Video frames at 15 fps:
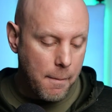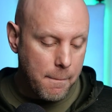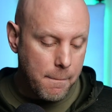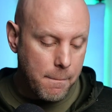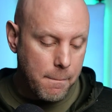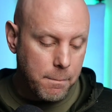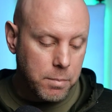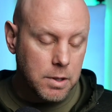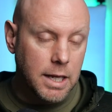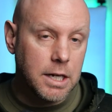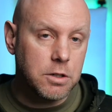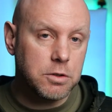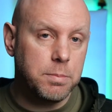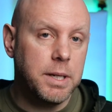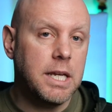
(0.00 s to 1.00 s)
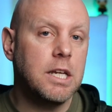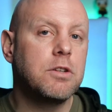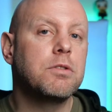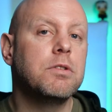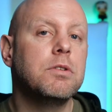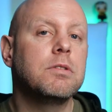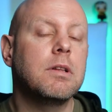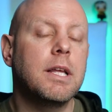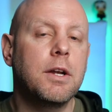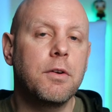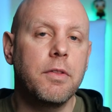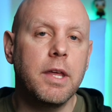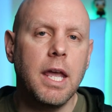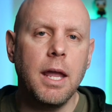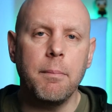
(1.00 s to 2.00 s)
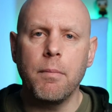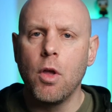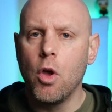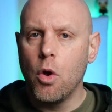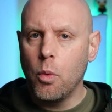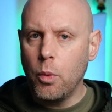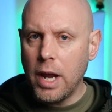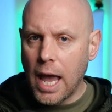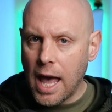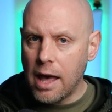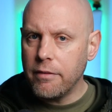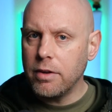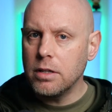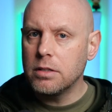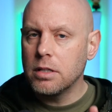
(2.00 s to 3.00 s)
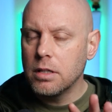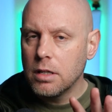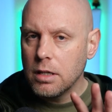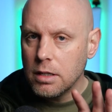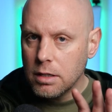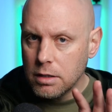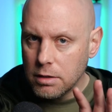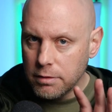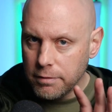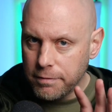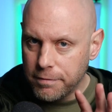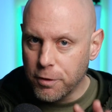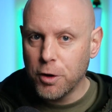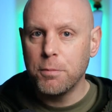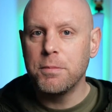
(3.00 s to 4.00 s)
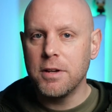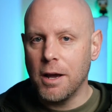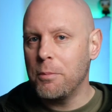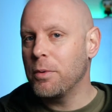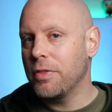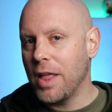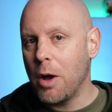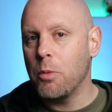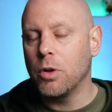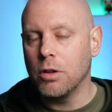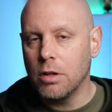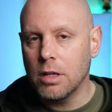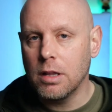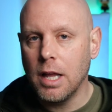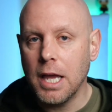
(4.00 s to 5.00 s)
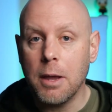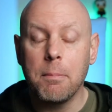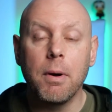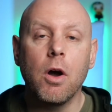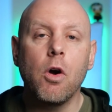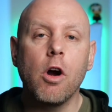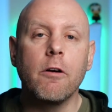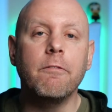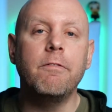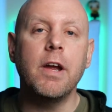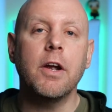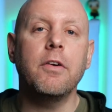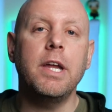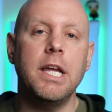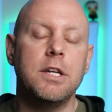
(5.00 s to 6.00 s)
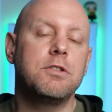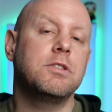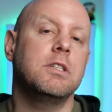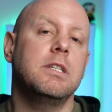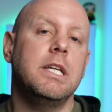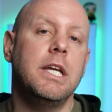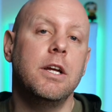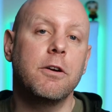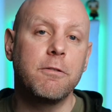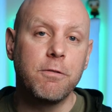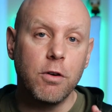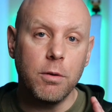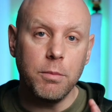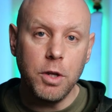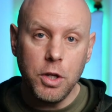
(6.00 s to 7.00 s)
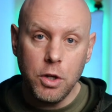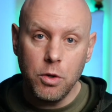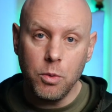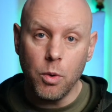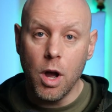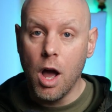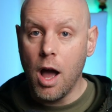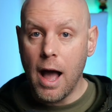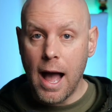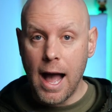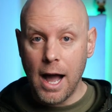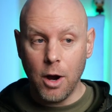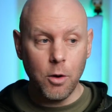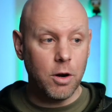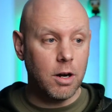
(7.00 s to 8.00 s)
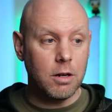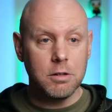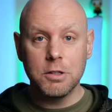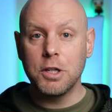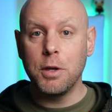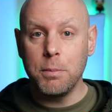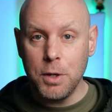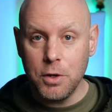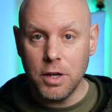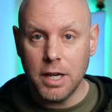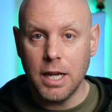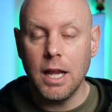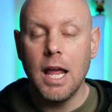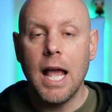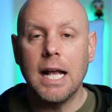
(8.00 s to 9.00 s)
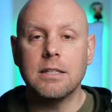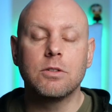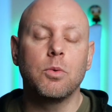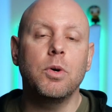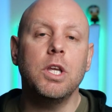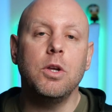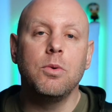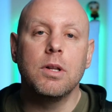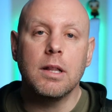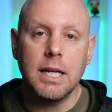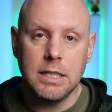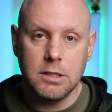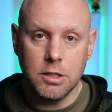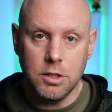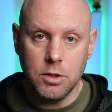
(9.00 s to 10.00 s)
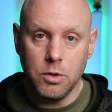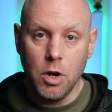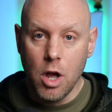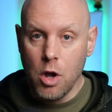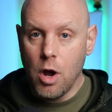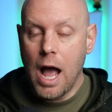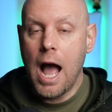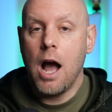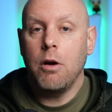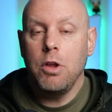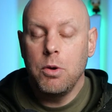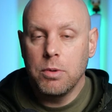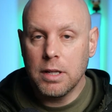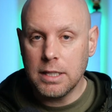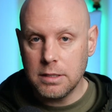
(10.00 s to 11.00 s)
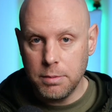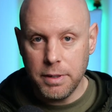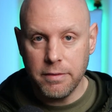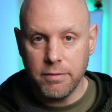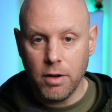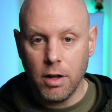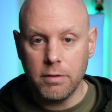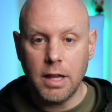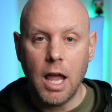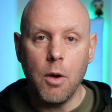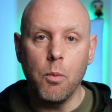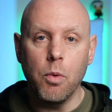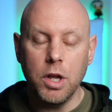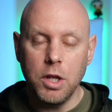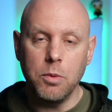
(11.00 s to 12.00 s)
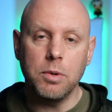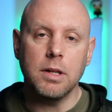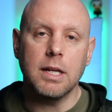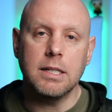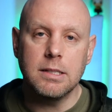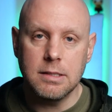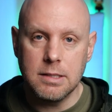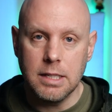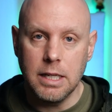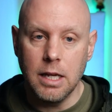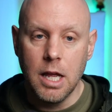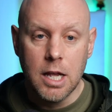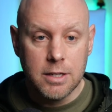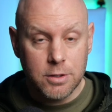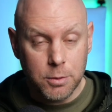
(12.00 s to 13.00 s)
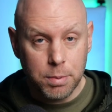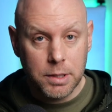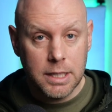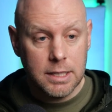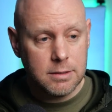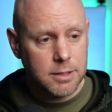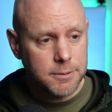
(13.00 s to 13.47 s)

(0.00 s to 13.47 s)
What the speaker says: players being introduced later in the game. We haven't firmed up what that will look like, but are very interested to hear from you, our community, as to what you would like to do, how you would like to be involved, and what you would like to see. So please